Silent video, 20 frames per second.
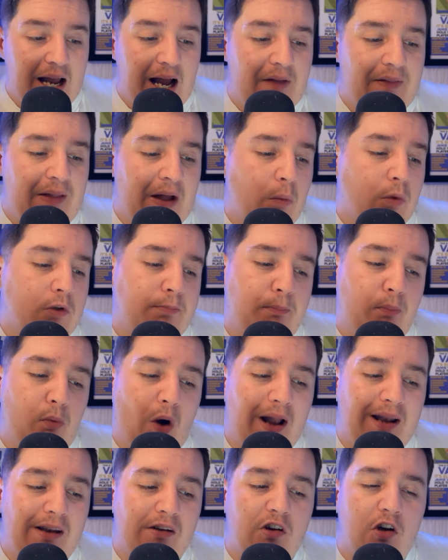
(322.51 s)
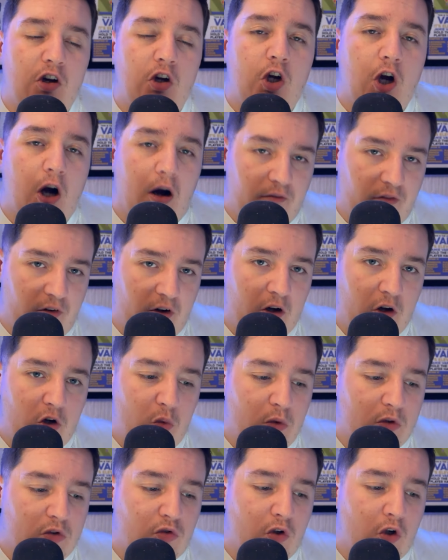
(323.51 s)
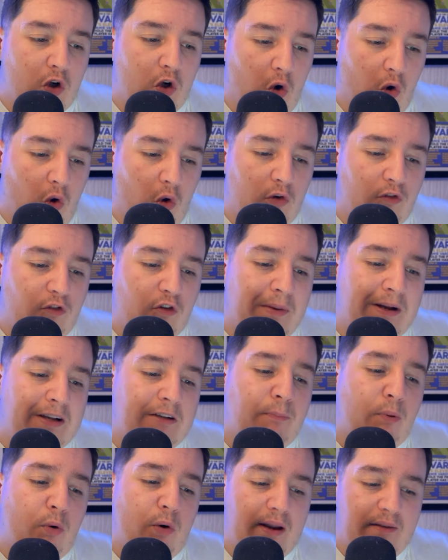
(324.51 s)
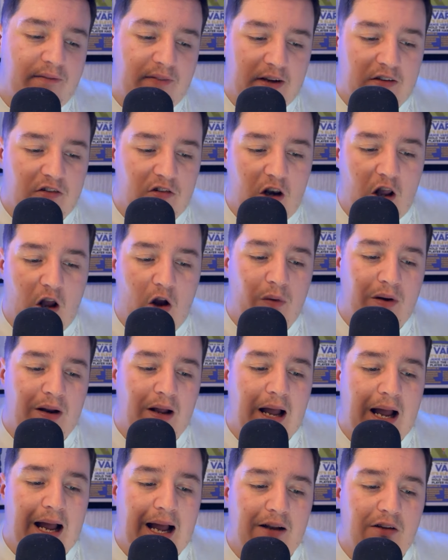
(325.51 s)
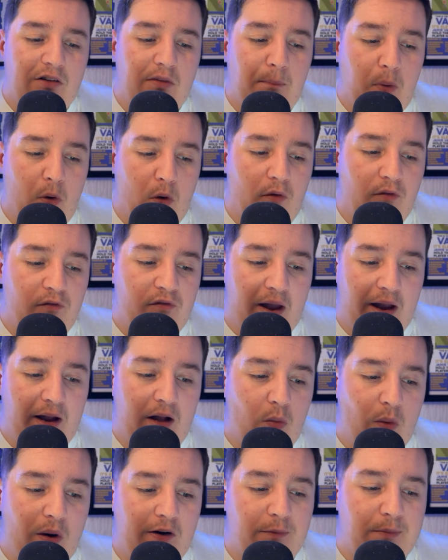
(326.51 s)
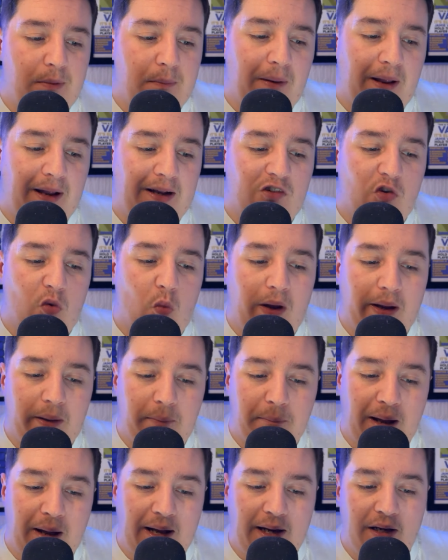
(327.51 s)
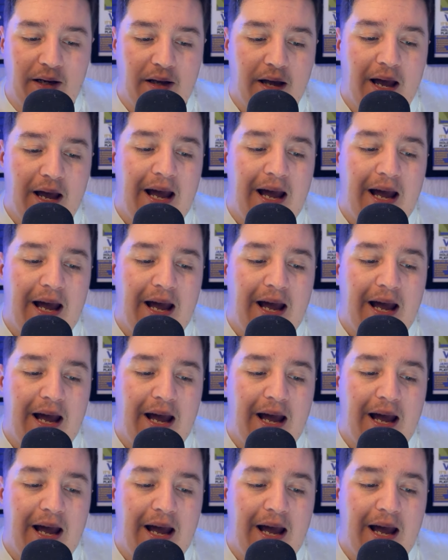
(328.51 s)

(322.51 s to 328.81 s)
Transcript: And that was Brandon Cover, who was recalled from his previous loan at Port Vale, where he's been playing as a wing-back.